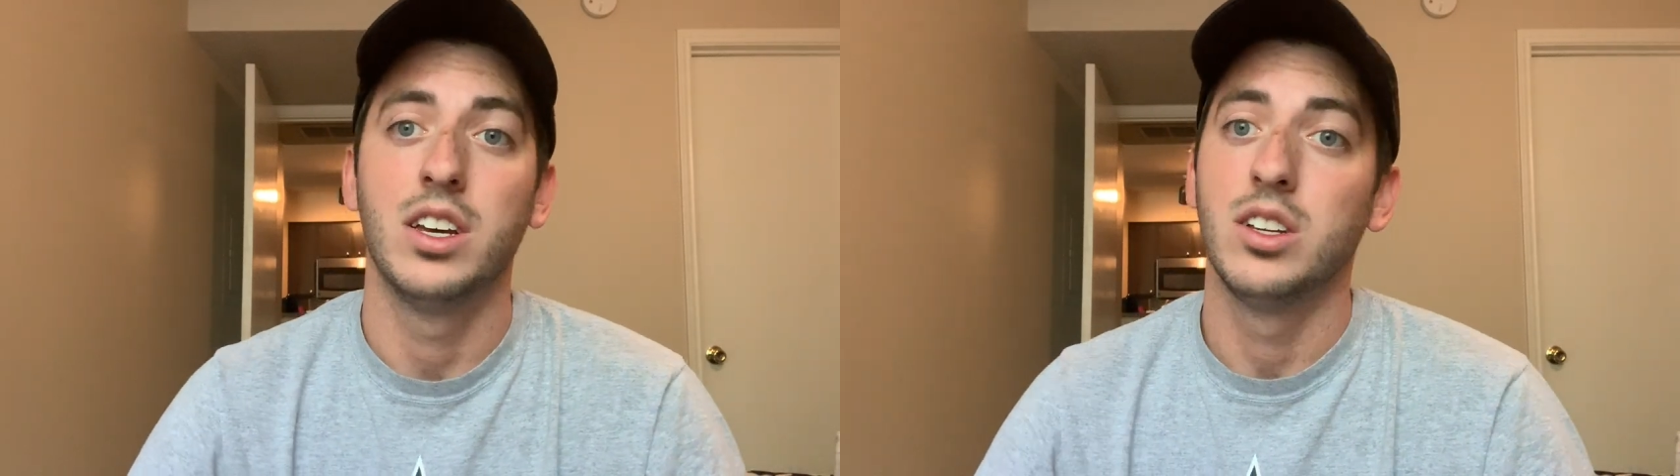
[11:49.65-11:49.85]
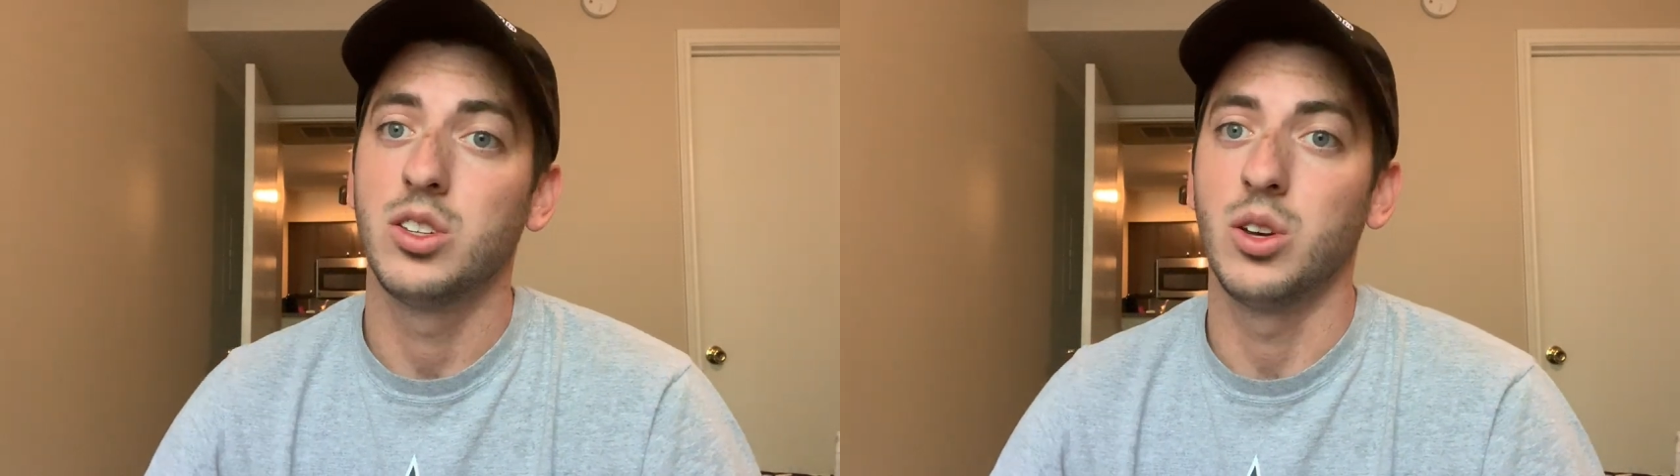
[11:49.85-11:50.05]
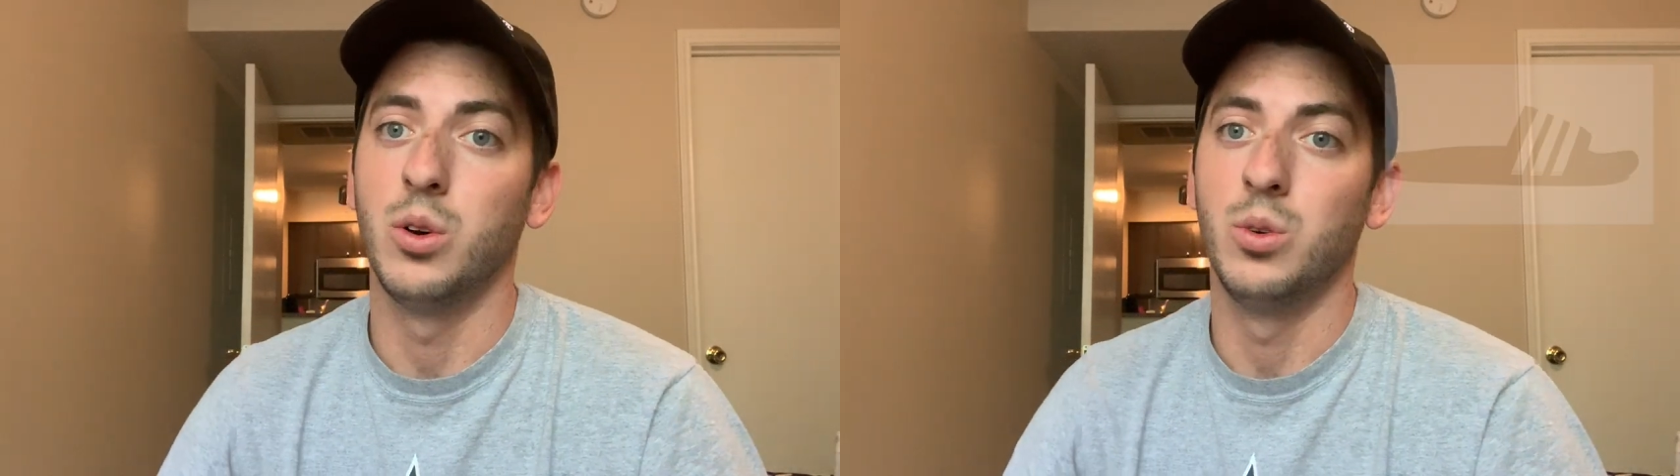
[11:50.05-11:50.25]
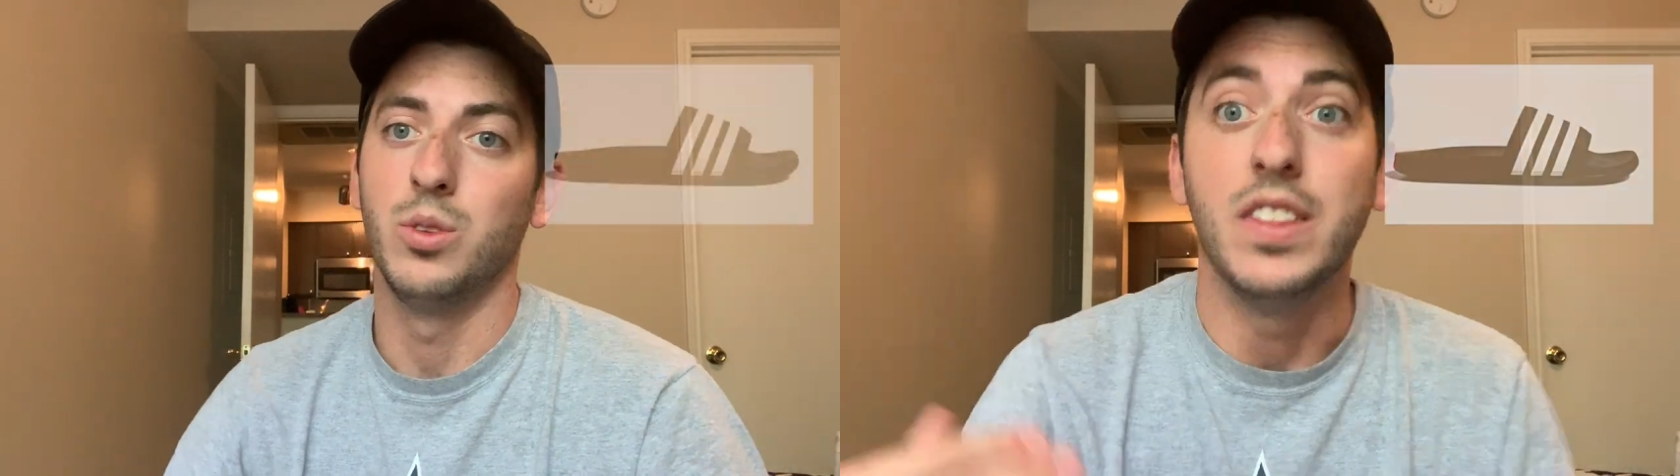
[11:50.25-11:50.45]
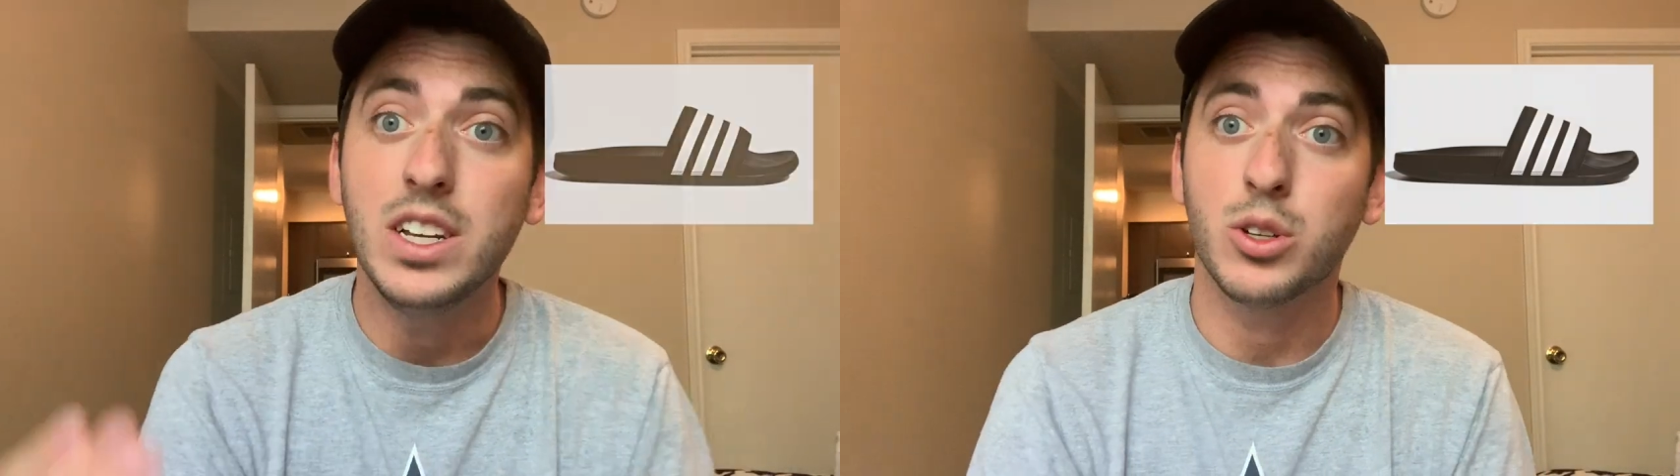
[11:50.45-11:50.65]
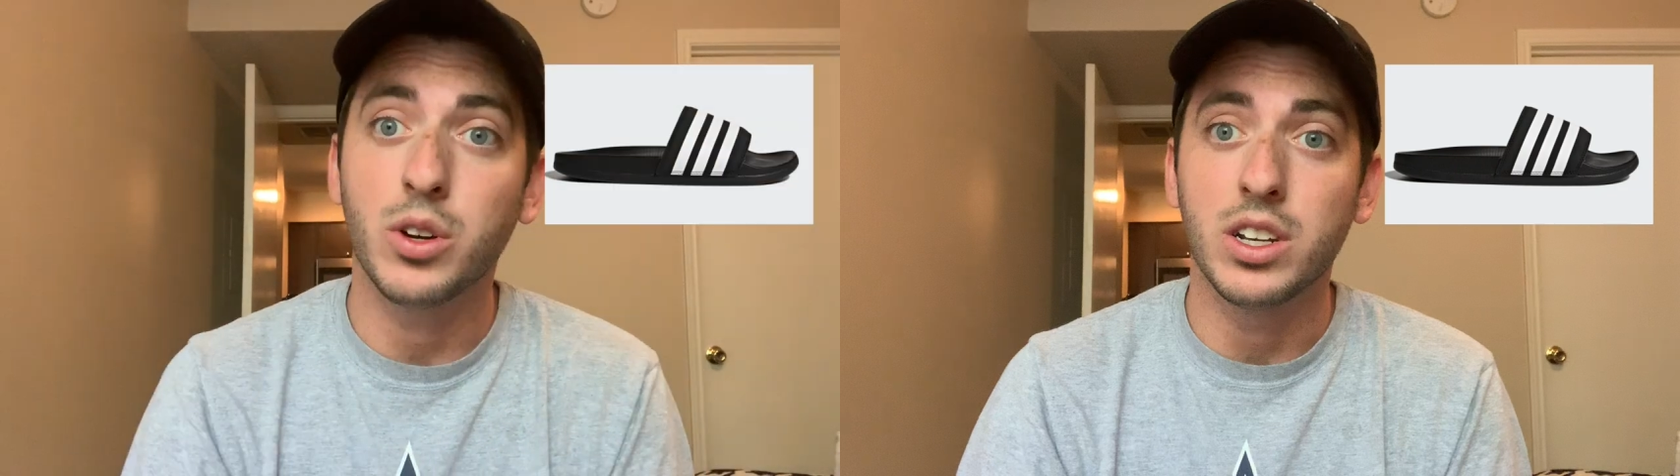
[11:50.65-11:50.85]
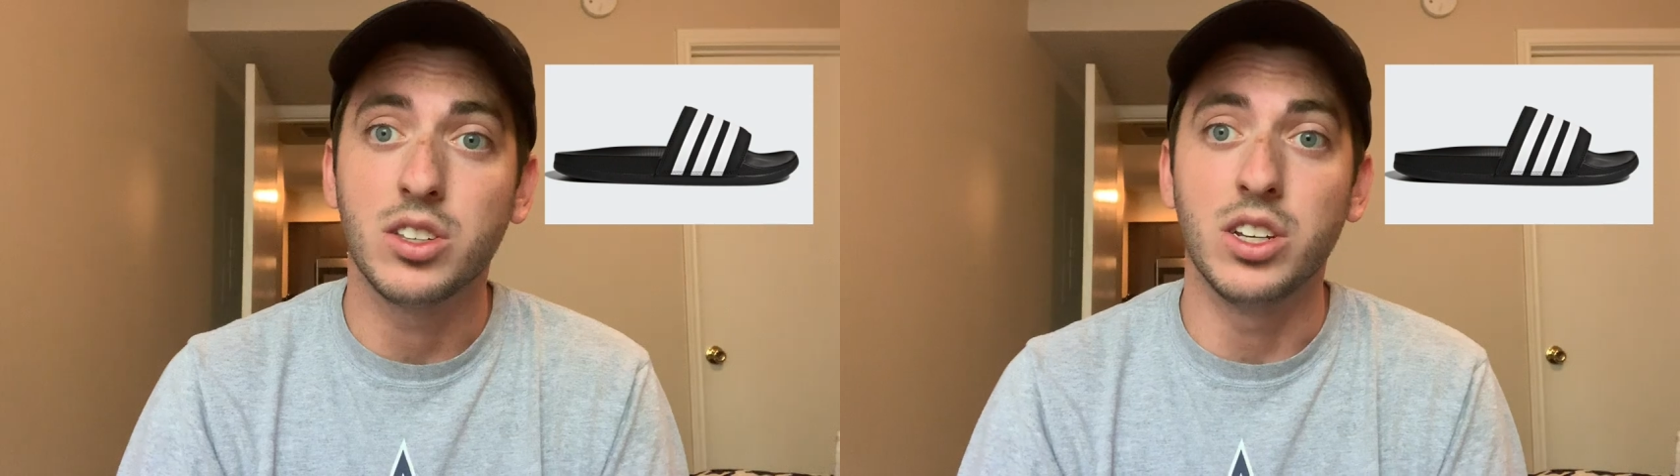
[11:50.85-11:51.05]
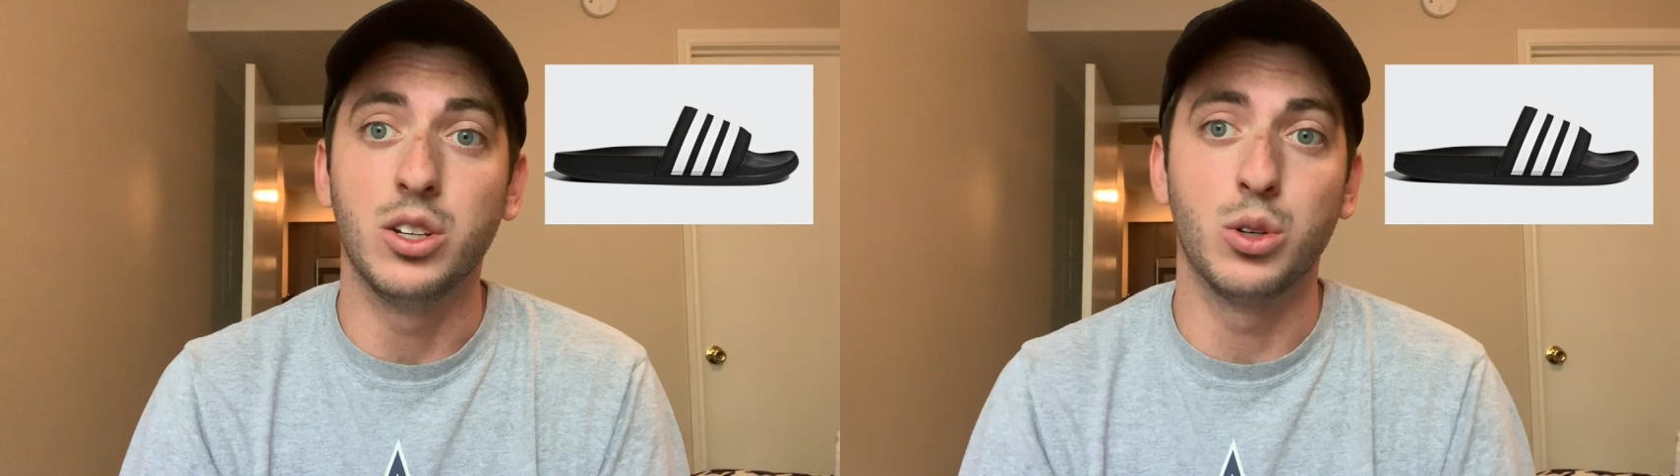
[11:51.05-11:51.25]
So these are an
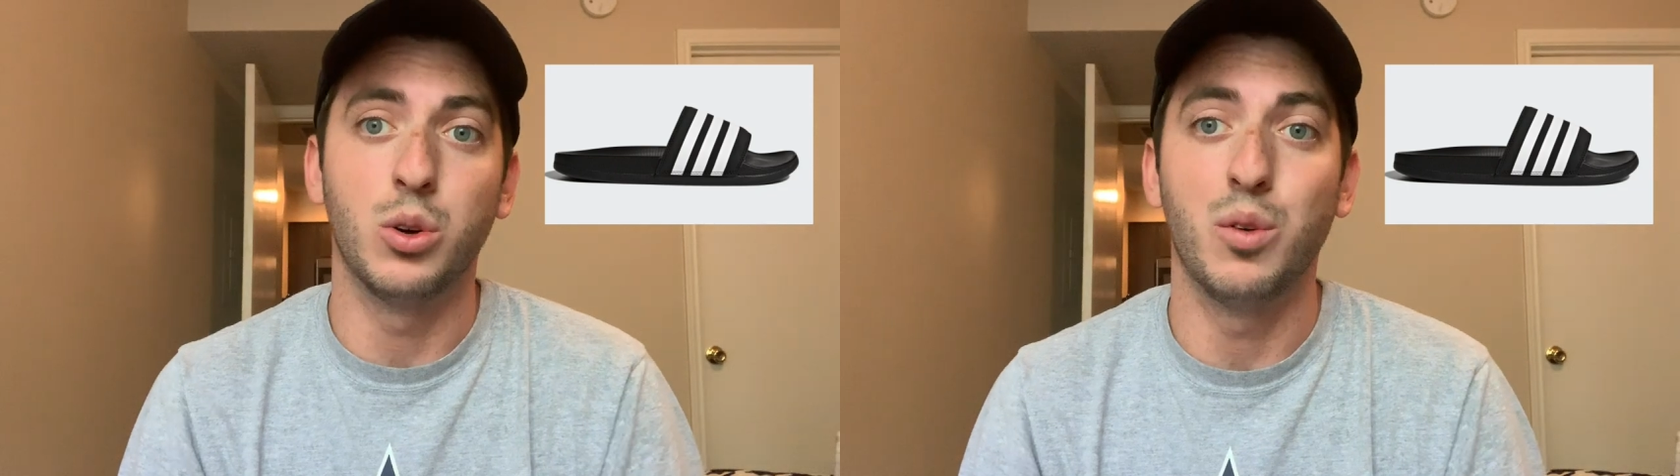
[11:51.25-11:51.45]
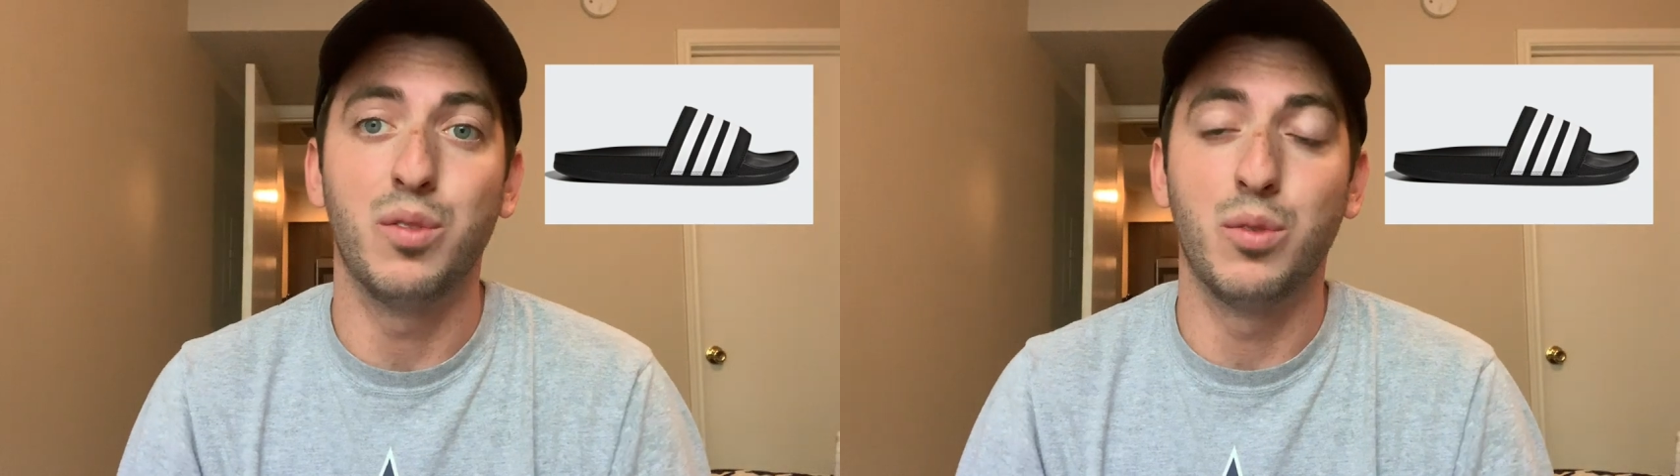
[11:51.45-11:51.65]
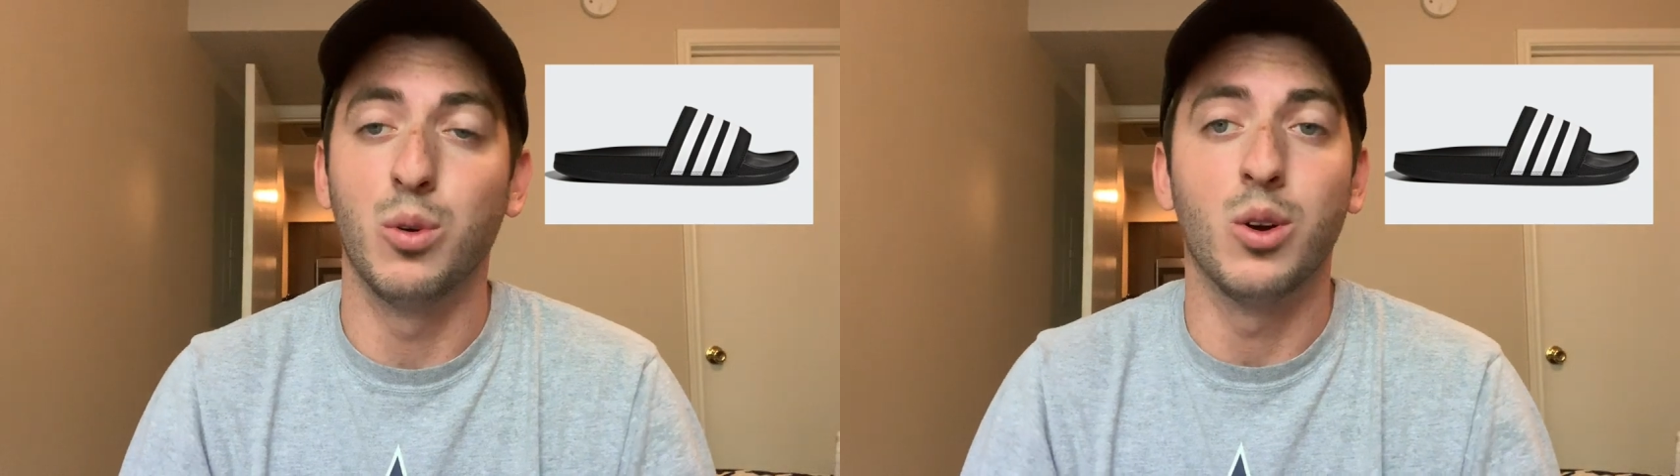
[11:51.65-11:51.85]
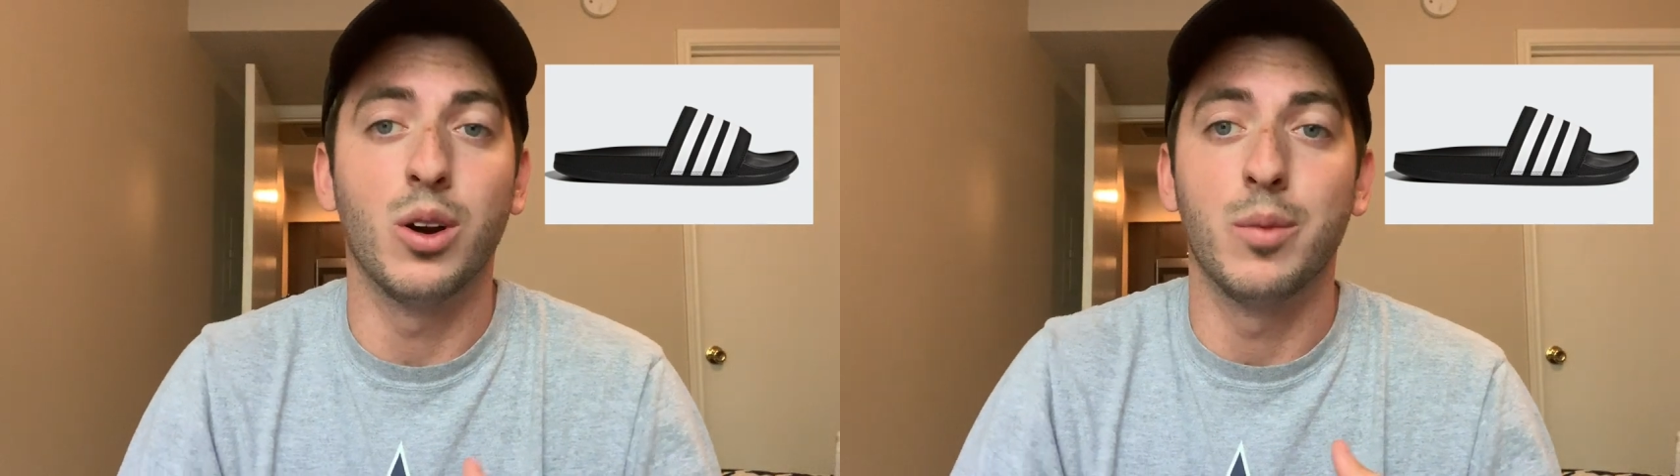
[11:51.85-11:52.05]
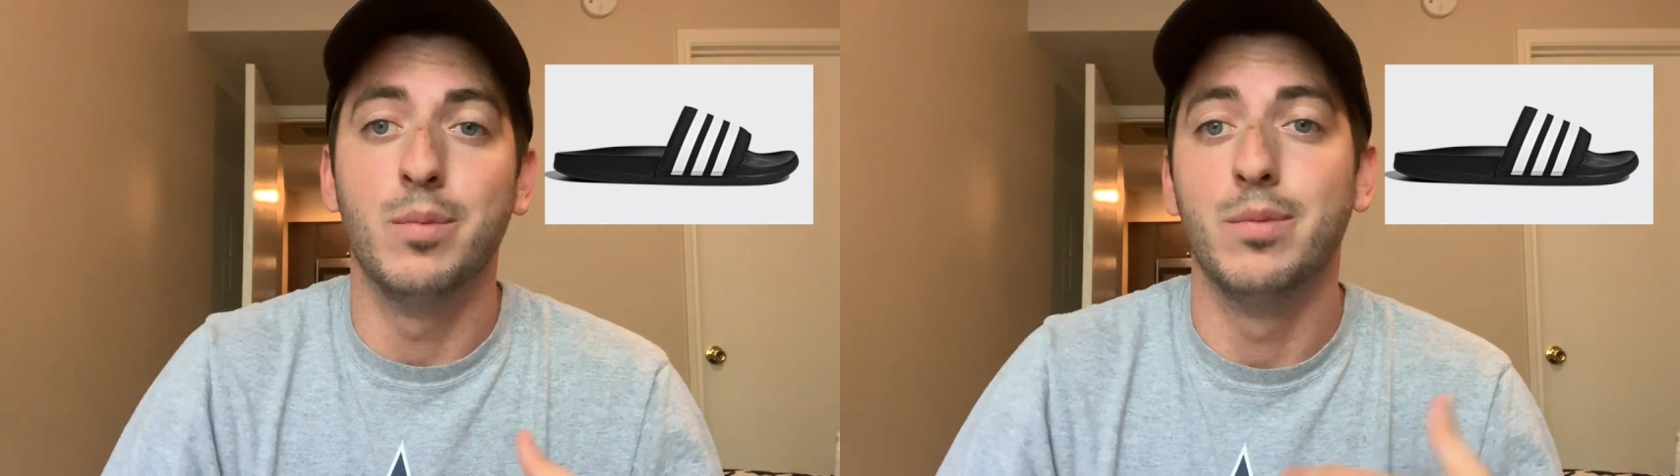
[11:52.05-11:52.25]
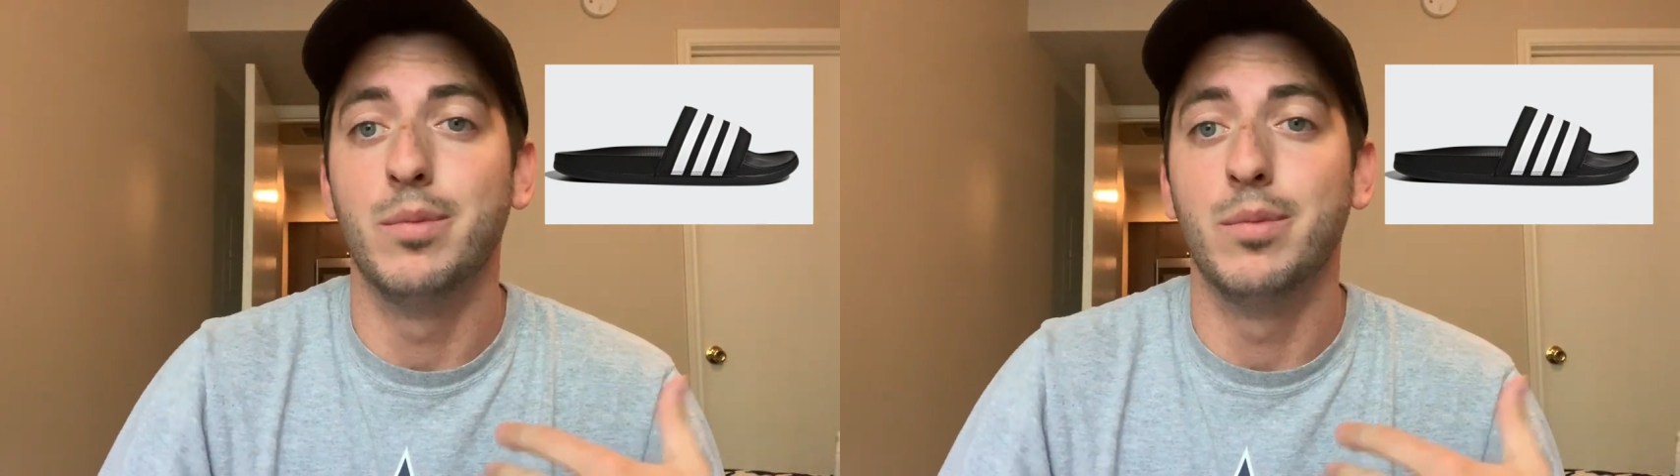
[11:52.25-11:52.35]
essential for